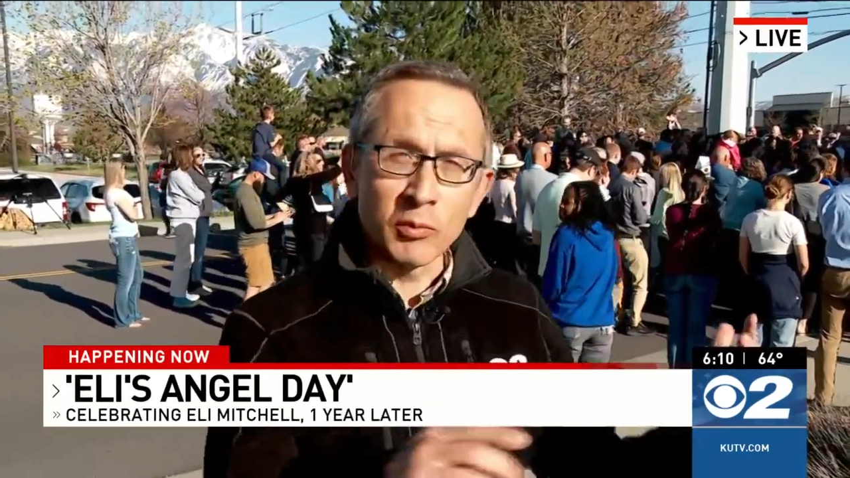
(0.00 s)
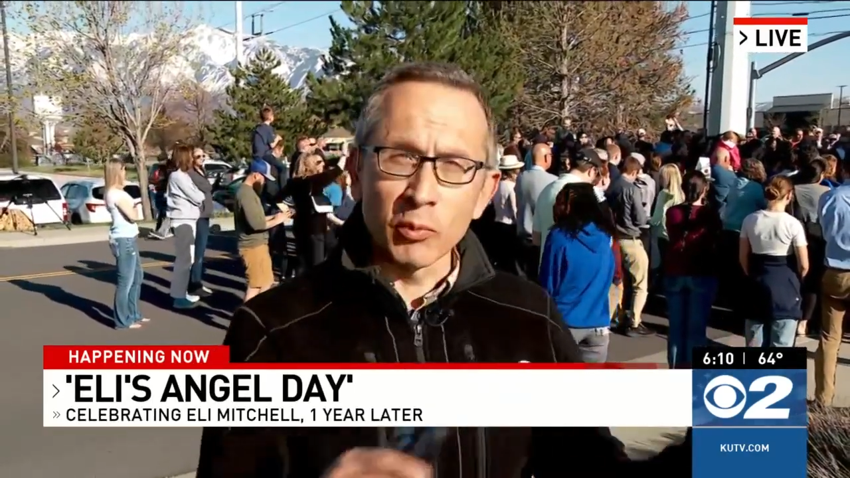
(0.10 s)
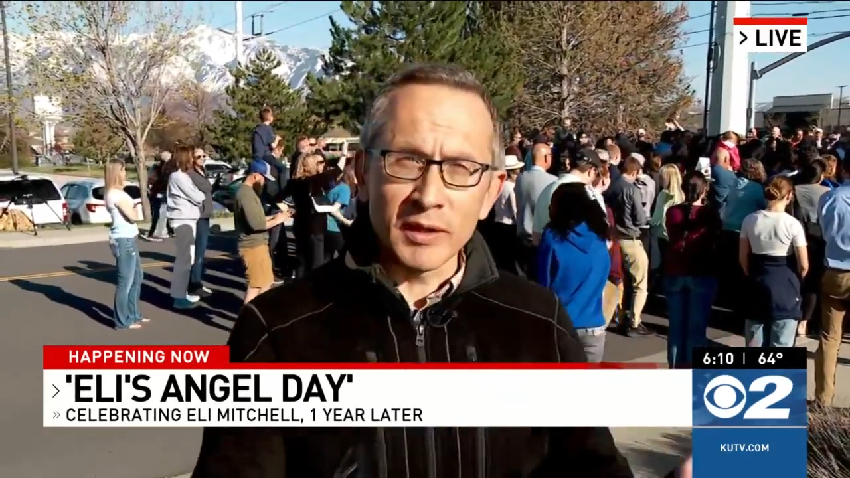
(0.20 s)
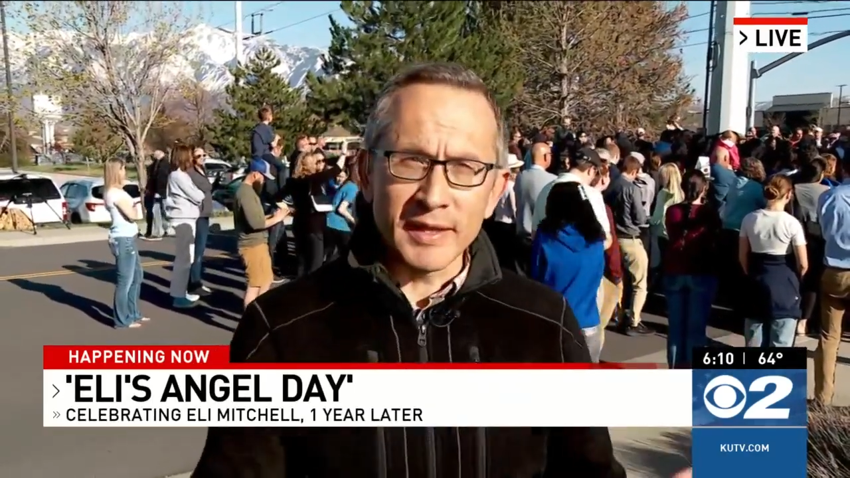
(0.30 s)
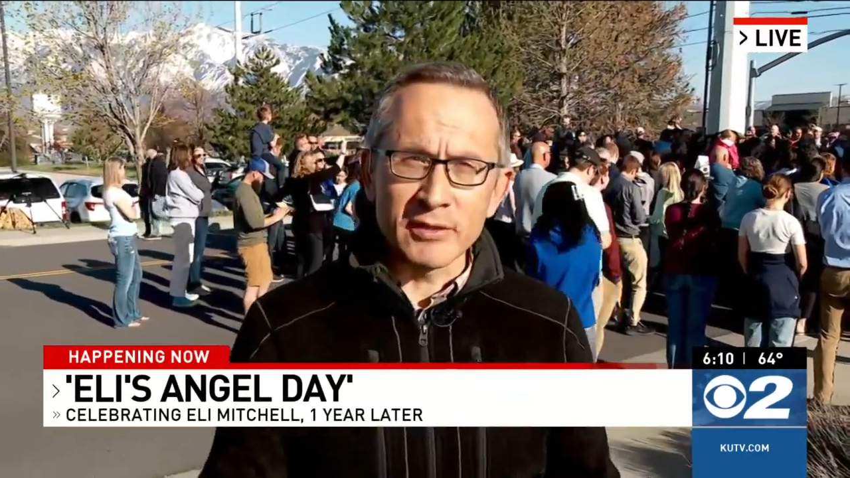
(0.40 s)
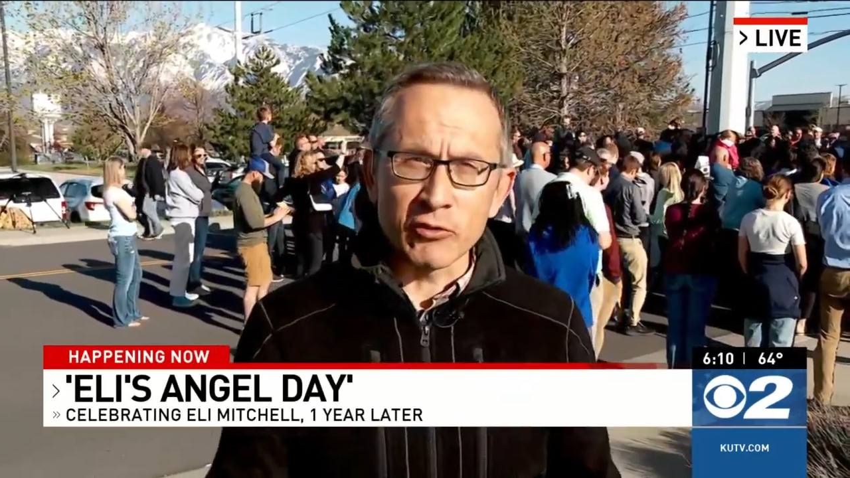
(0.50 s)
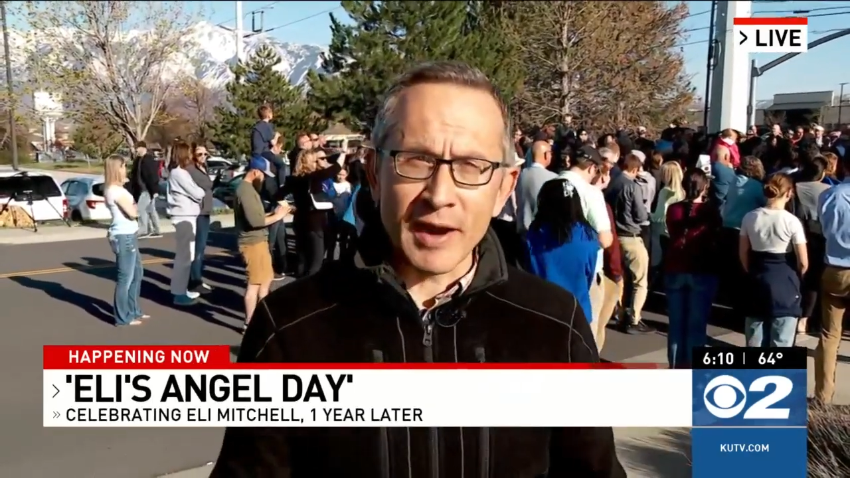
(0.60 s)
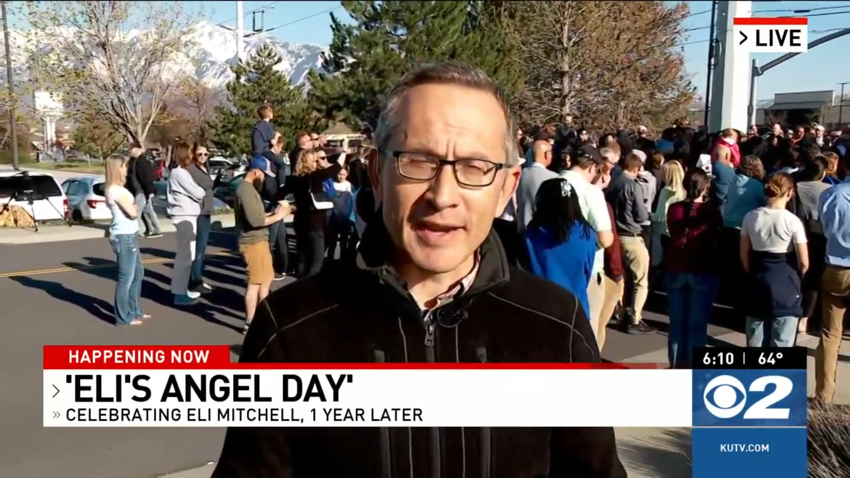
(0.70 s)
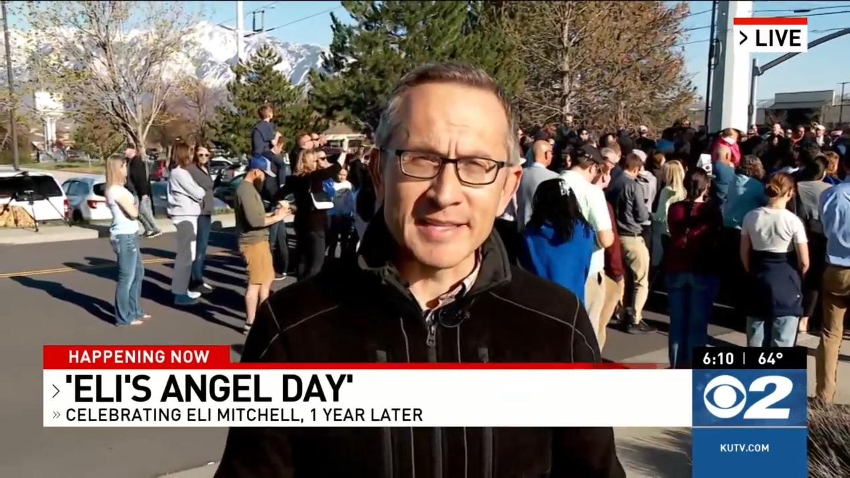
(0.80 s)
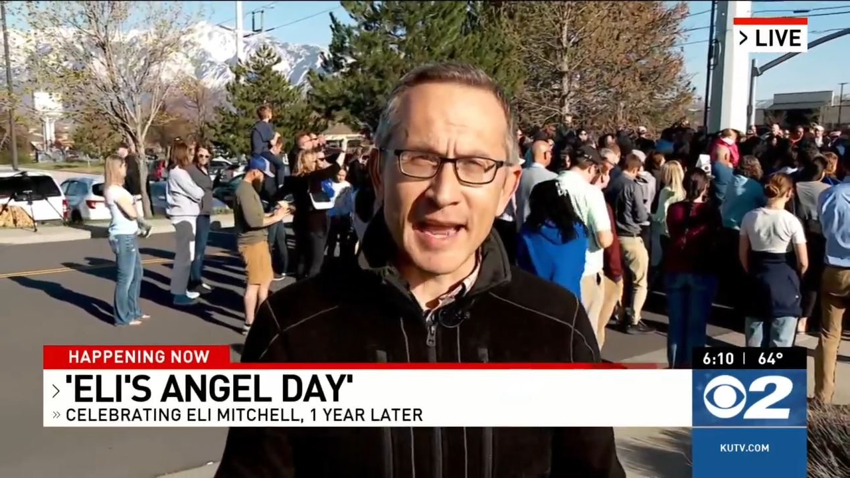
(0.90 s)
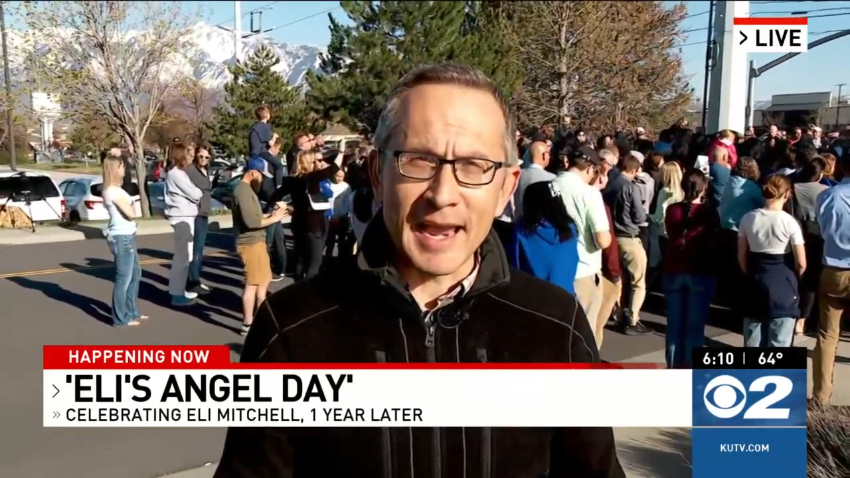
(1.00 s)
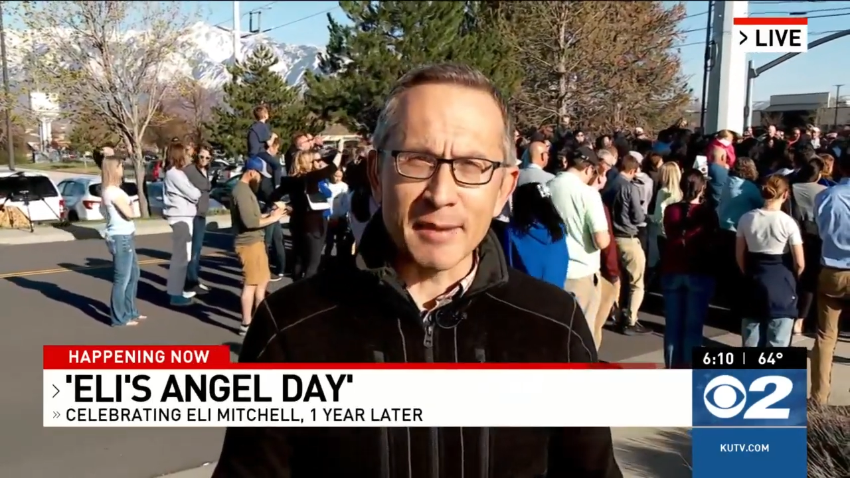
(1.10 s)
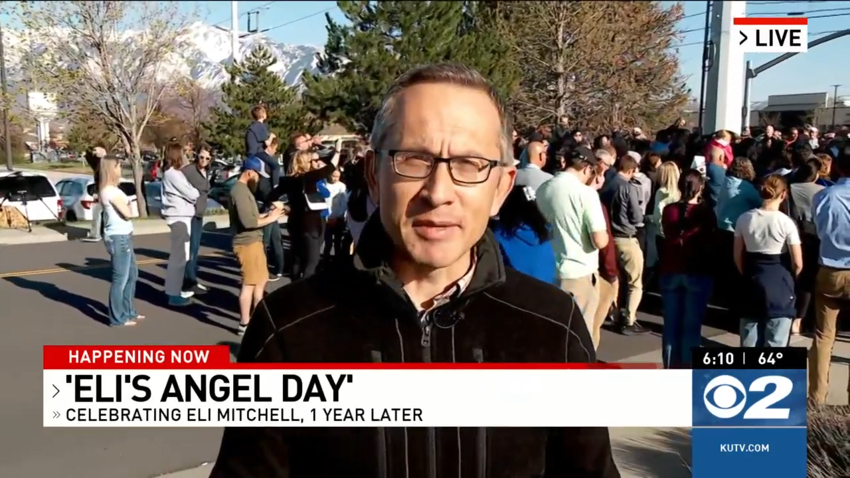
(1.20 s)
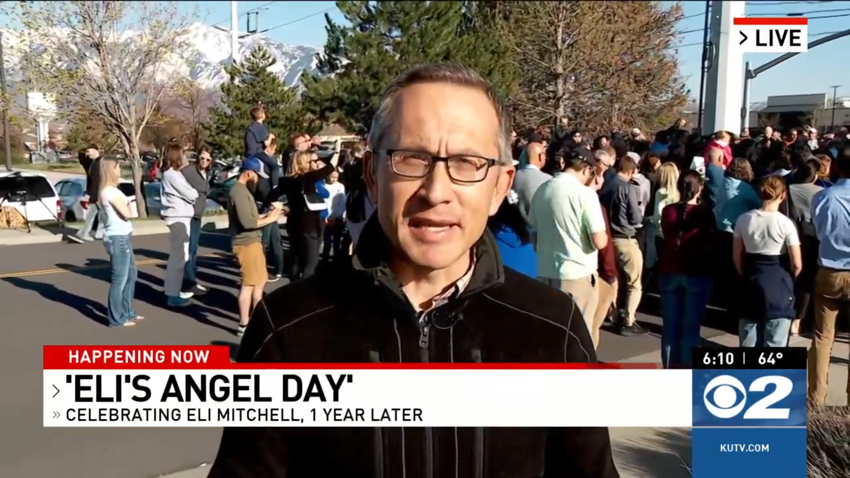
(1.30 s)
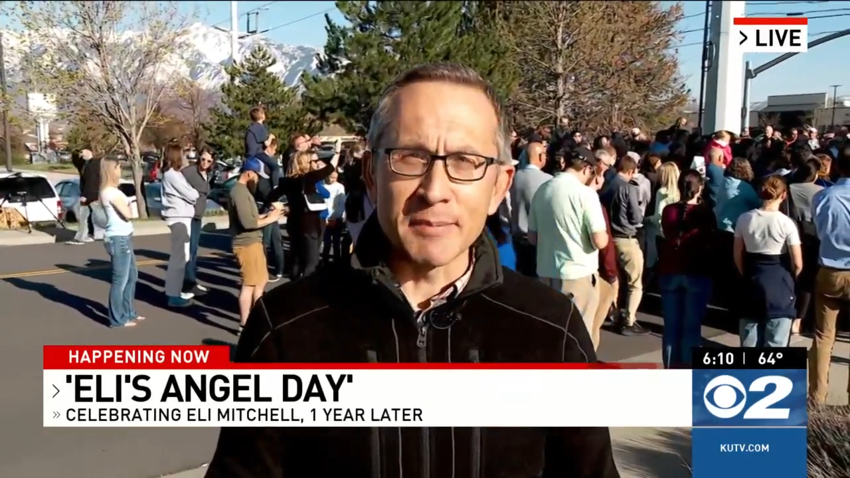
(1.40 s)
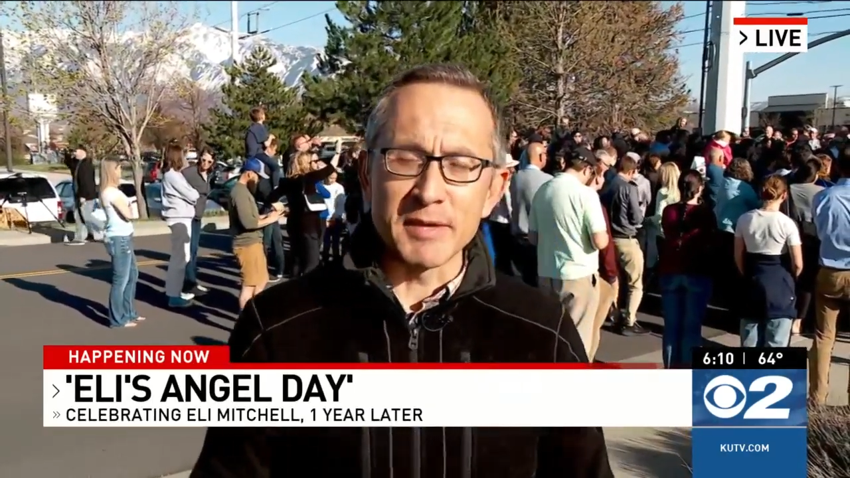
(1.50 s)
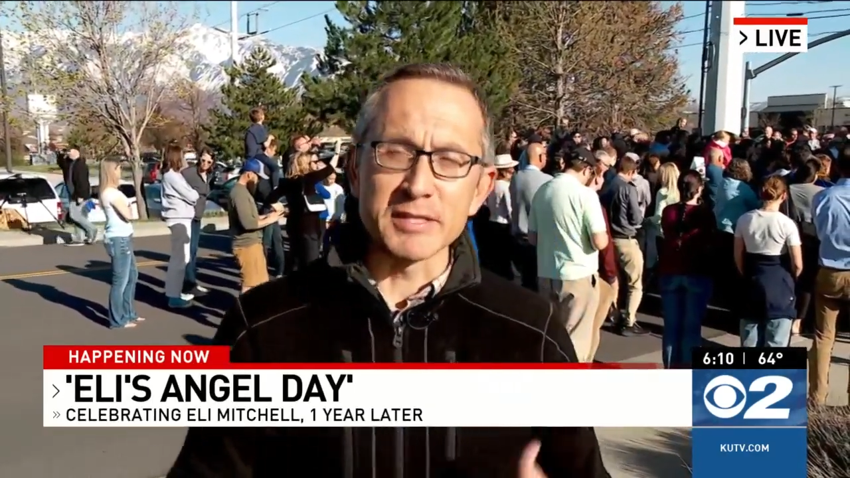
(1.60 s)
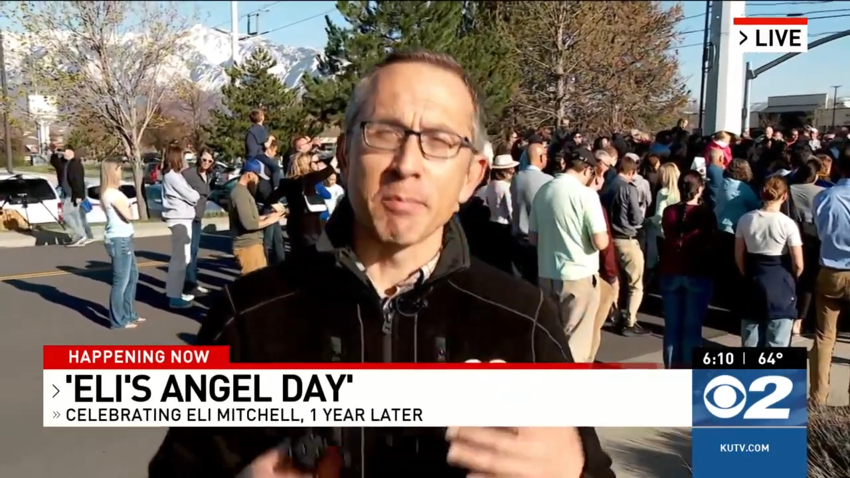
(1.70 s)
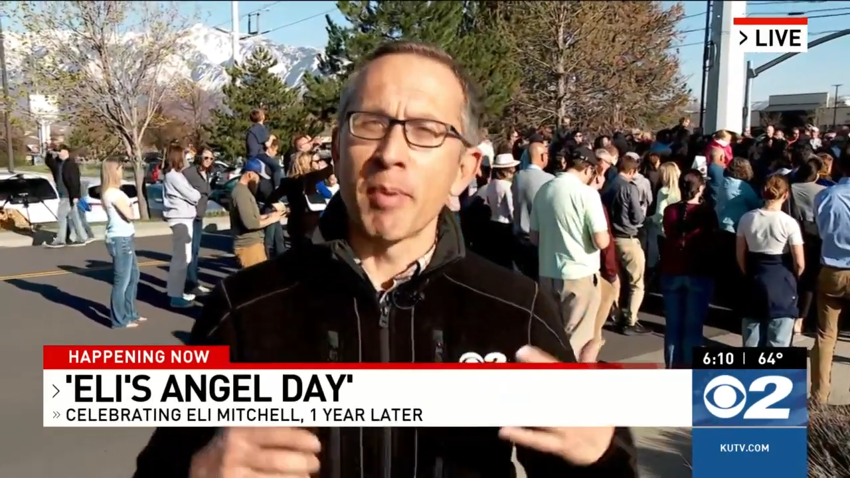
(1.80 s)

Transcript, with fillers: really trying to aim to keep this